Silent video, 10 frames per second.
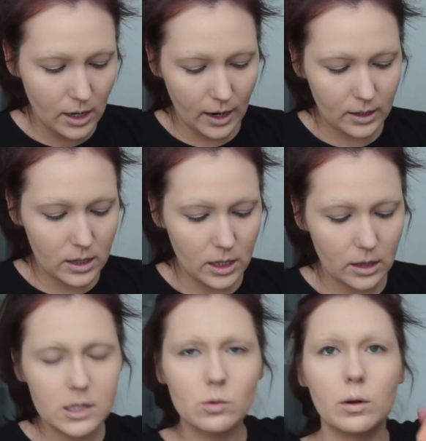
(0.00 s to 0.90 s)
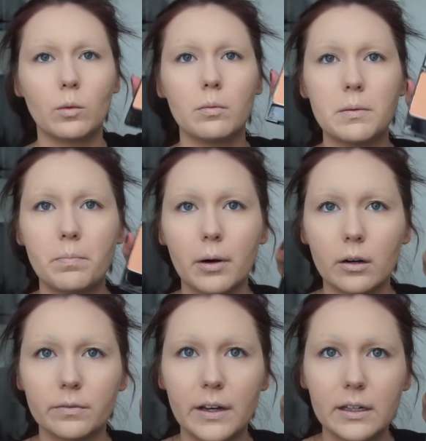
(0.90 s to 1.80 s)
and I think this one will be
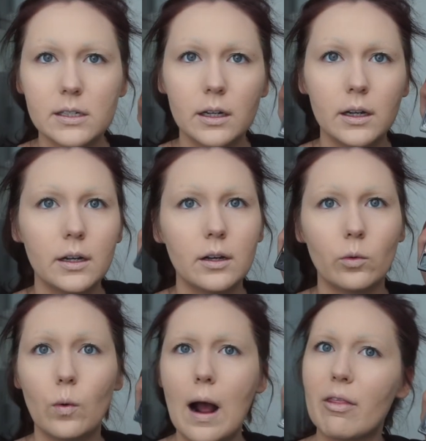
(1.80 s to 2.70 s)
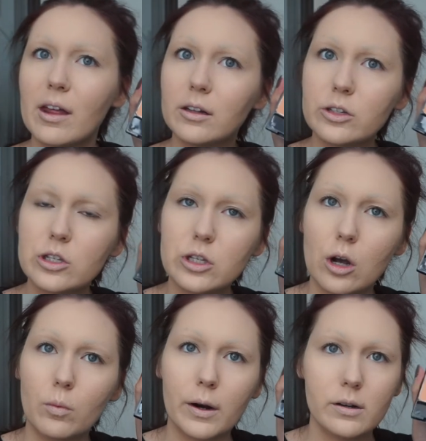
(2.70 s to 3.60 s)
perfect. Wow, that looks
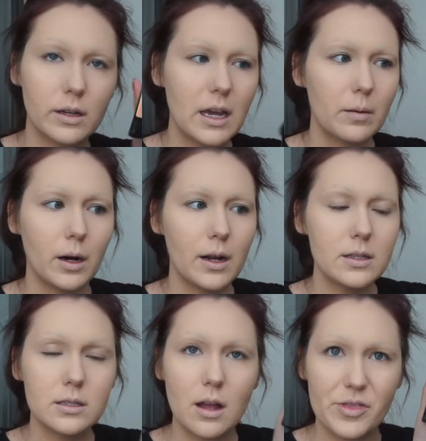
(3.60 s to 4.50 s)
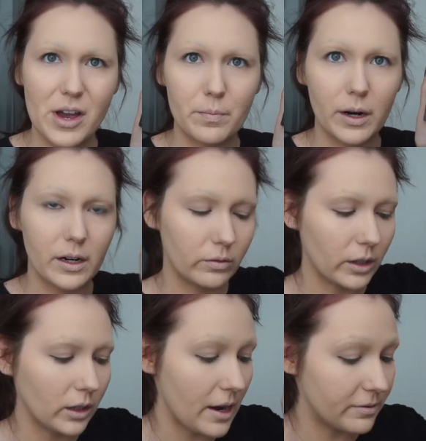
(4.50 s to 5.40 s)
so bright on camera. It's not that bright in
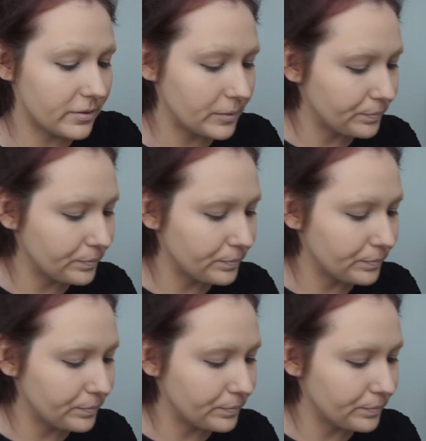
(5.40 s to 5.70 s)
real life.